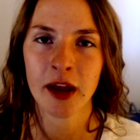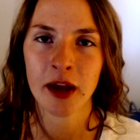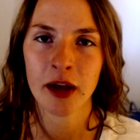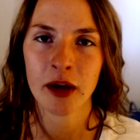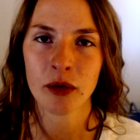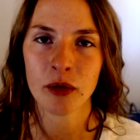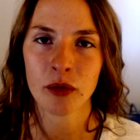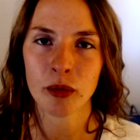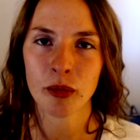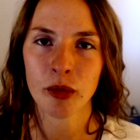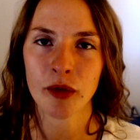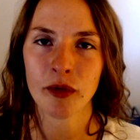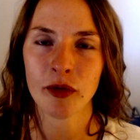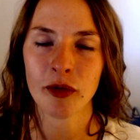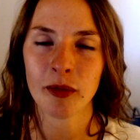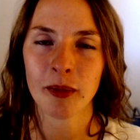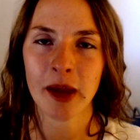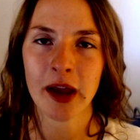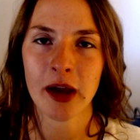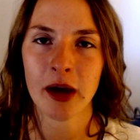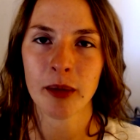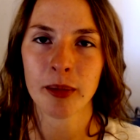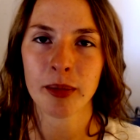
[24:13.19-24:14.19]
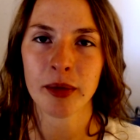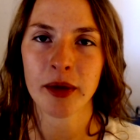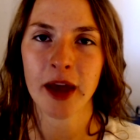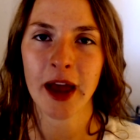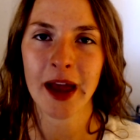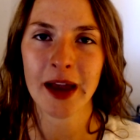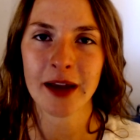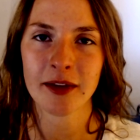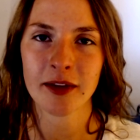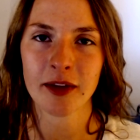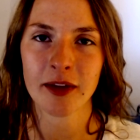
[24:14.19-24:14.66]
removes makeup
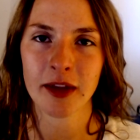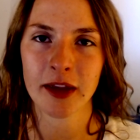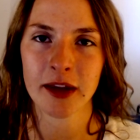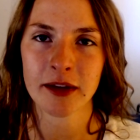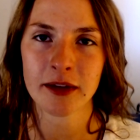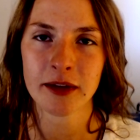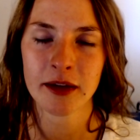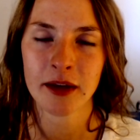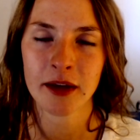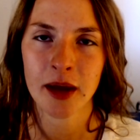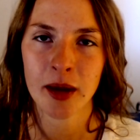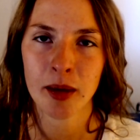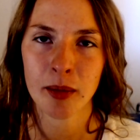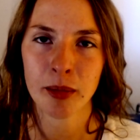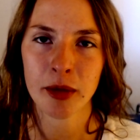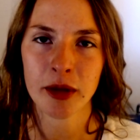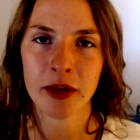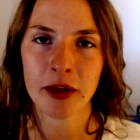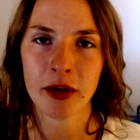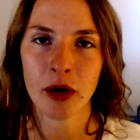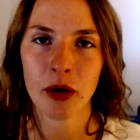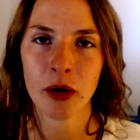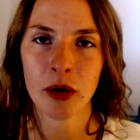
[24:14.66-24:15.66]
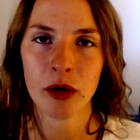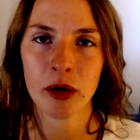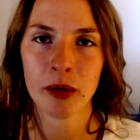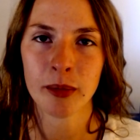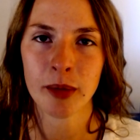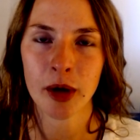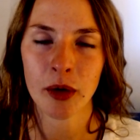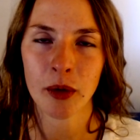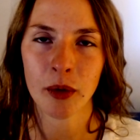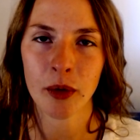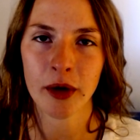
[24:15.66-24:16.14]
excellent. but the
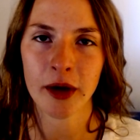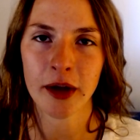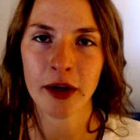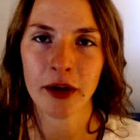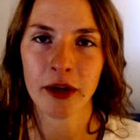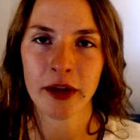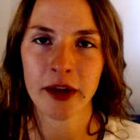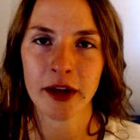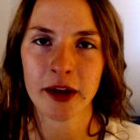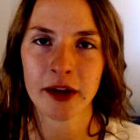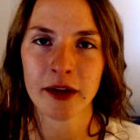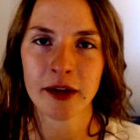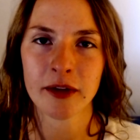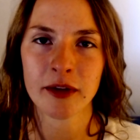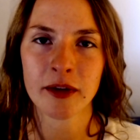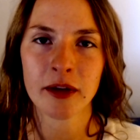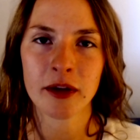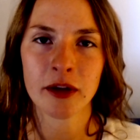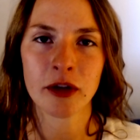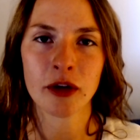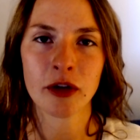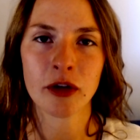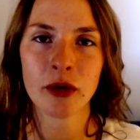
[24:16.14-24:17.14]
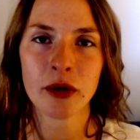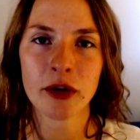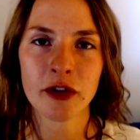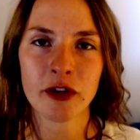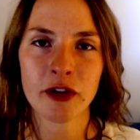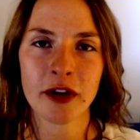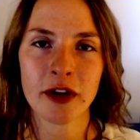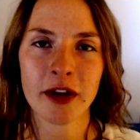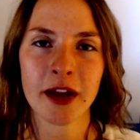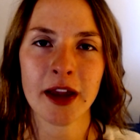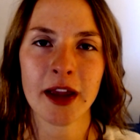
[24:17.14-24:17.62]
jojoba oil is
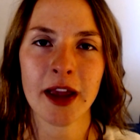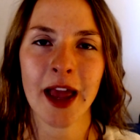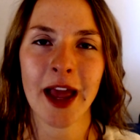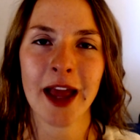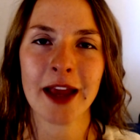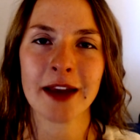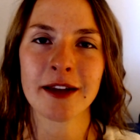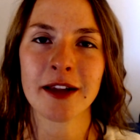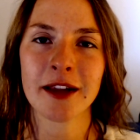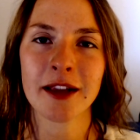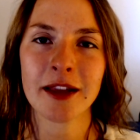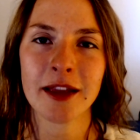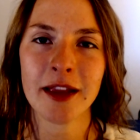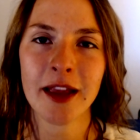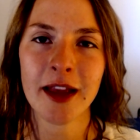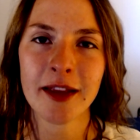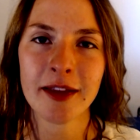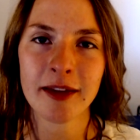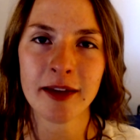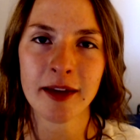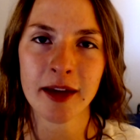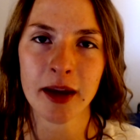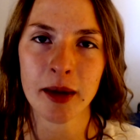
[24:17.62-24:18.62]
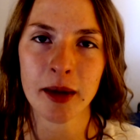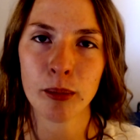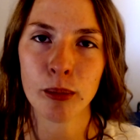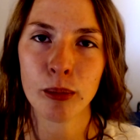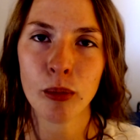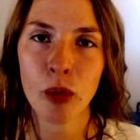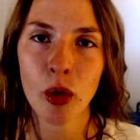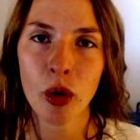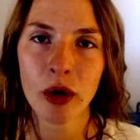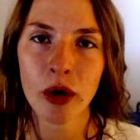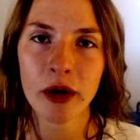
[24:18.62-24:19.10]
nourishing and cleansing,
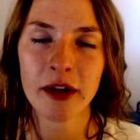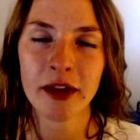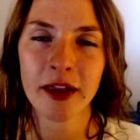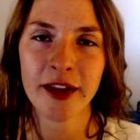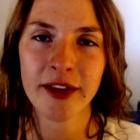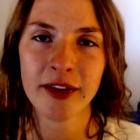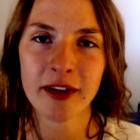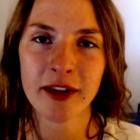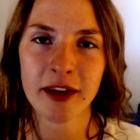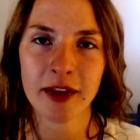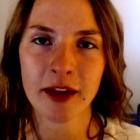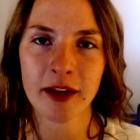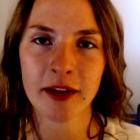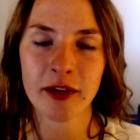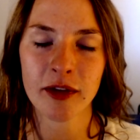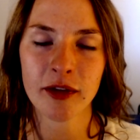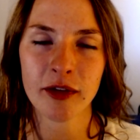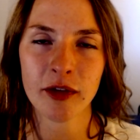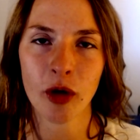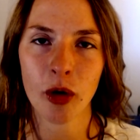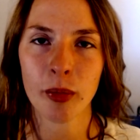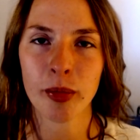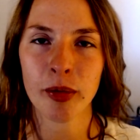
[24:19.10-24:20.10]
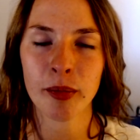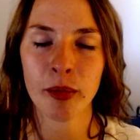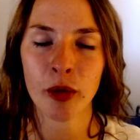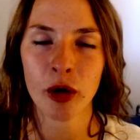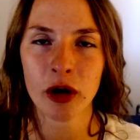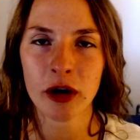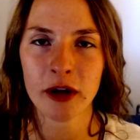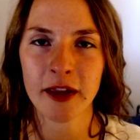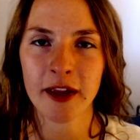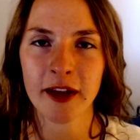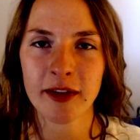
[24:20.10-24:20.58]
more cleansing than soap, more
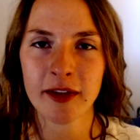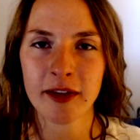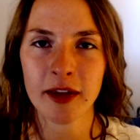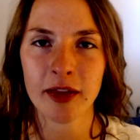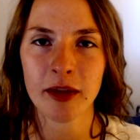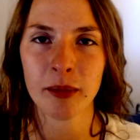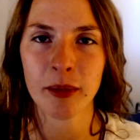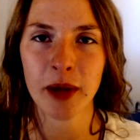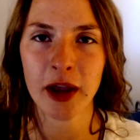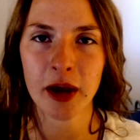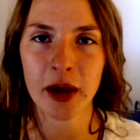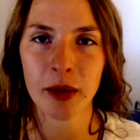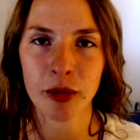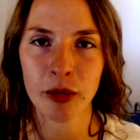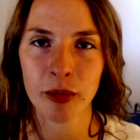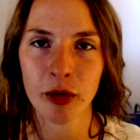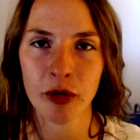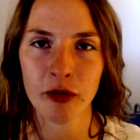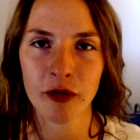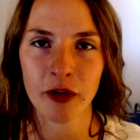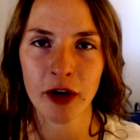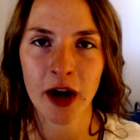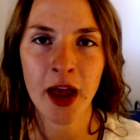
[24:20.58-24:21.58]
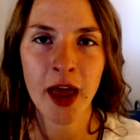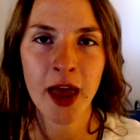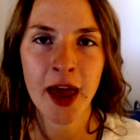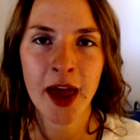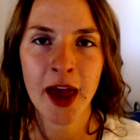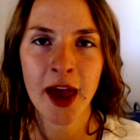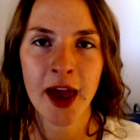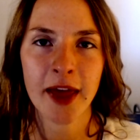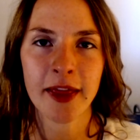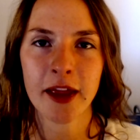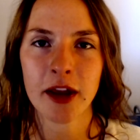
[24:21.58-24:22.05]
cleansing than makeup remover.
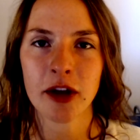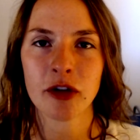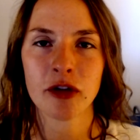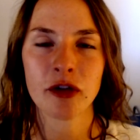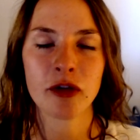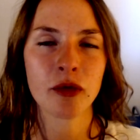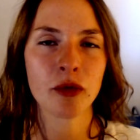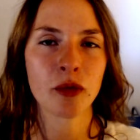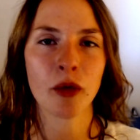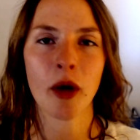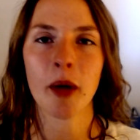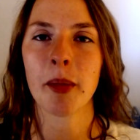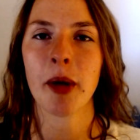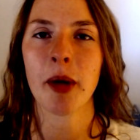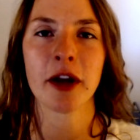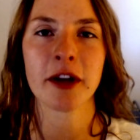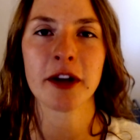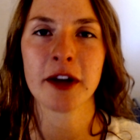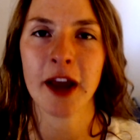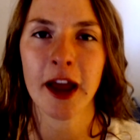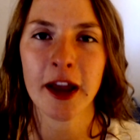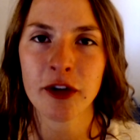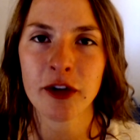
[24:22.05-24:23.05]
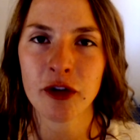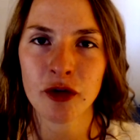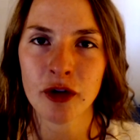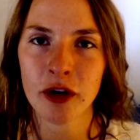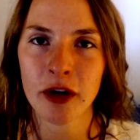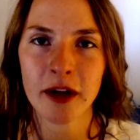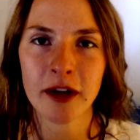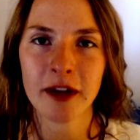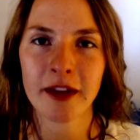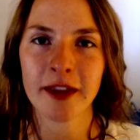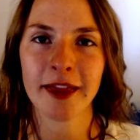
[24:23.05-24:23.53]
And then rub on an
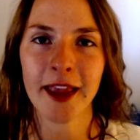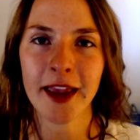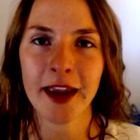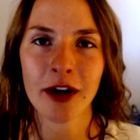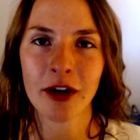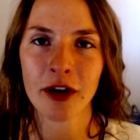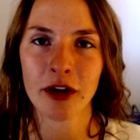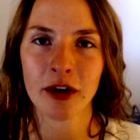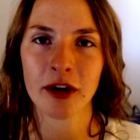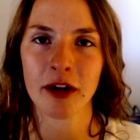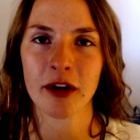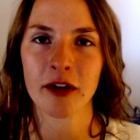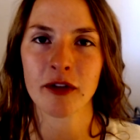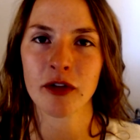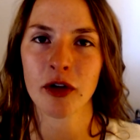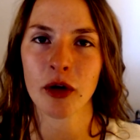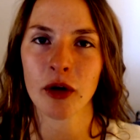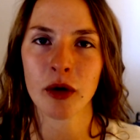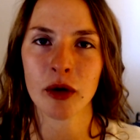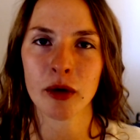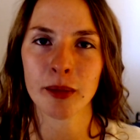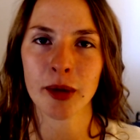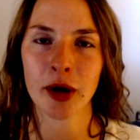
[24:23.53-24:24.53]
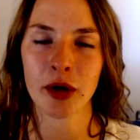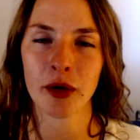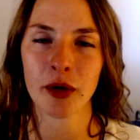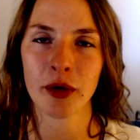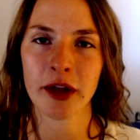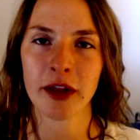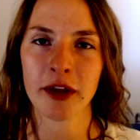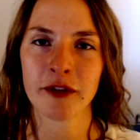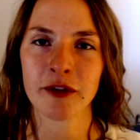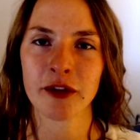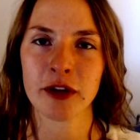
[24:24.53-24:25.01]
extra layer of jojoba
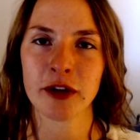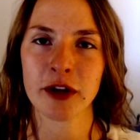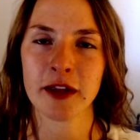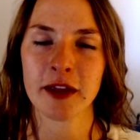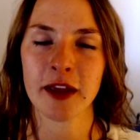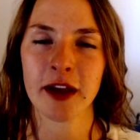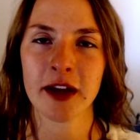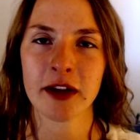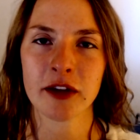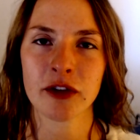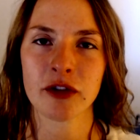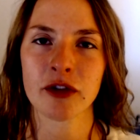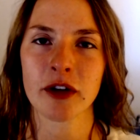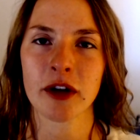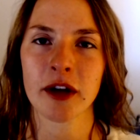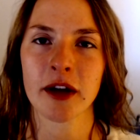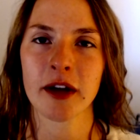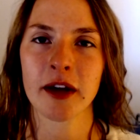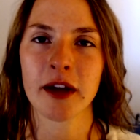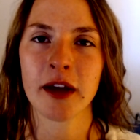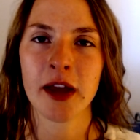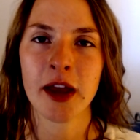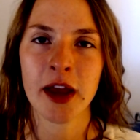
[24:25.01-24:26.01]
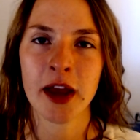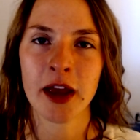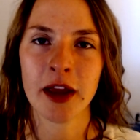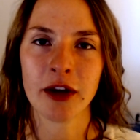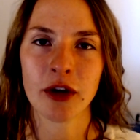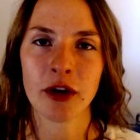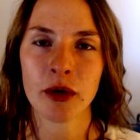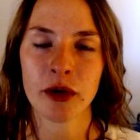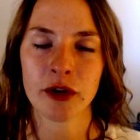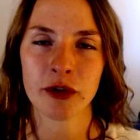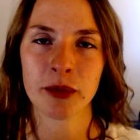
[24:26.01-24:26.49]
oil if you need the extra
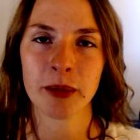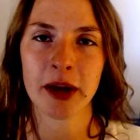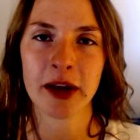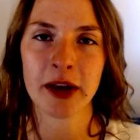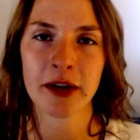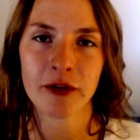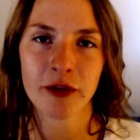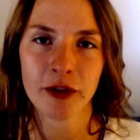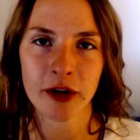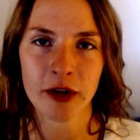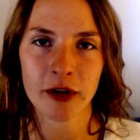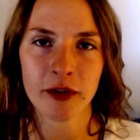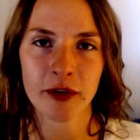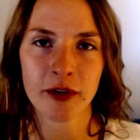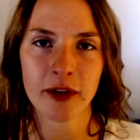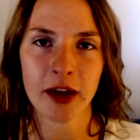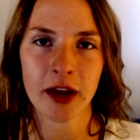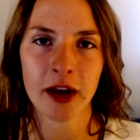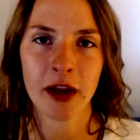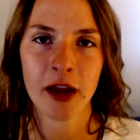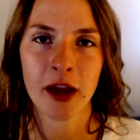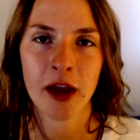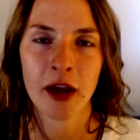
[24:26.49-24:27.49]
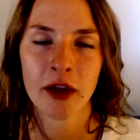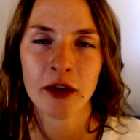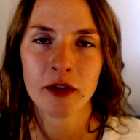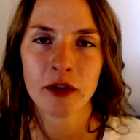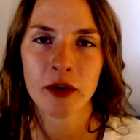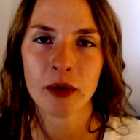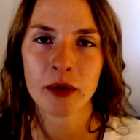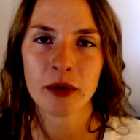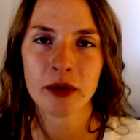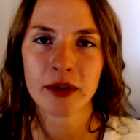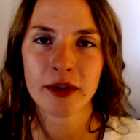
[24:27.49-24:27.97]
nourishment for your skin.
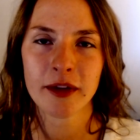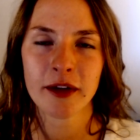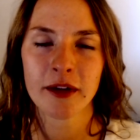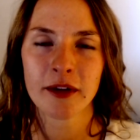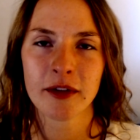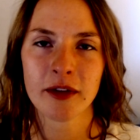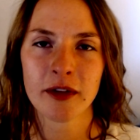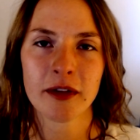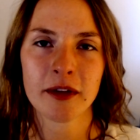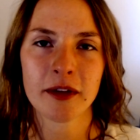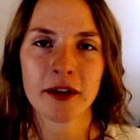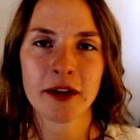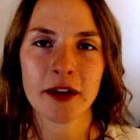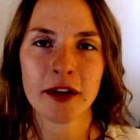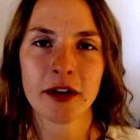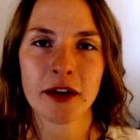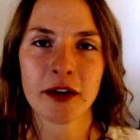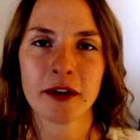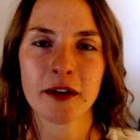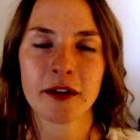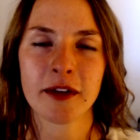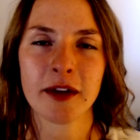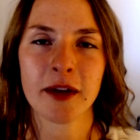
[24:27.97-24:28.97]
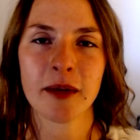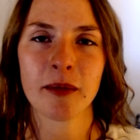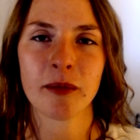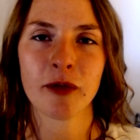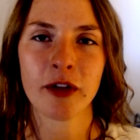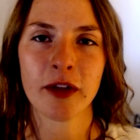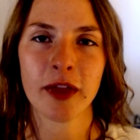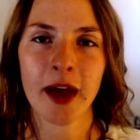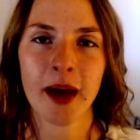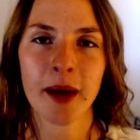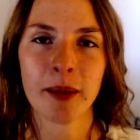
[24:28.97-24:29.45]
So there's a little tip for
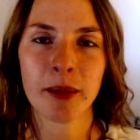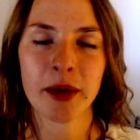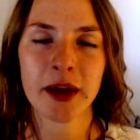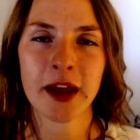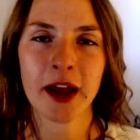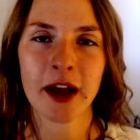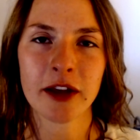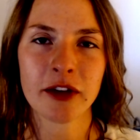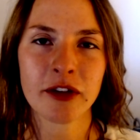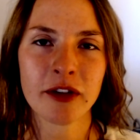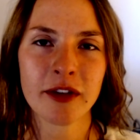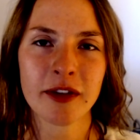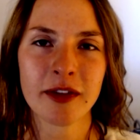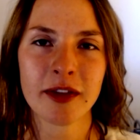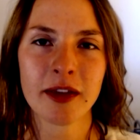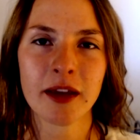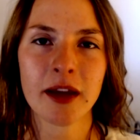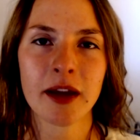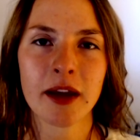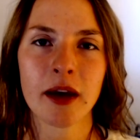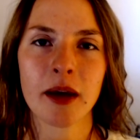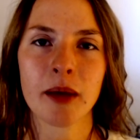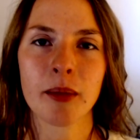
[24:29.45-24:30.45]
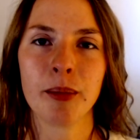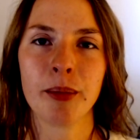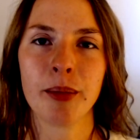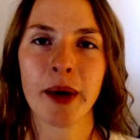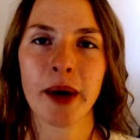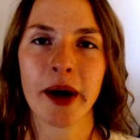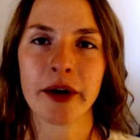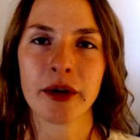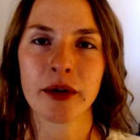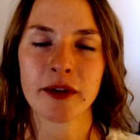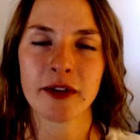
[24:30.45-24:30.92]
that. But yeah, just think
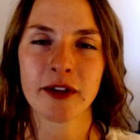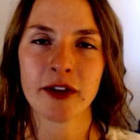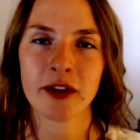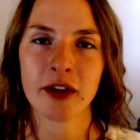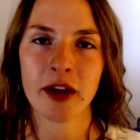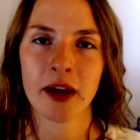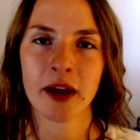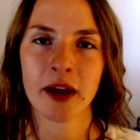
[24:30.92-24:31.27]
about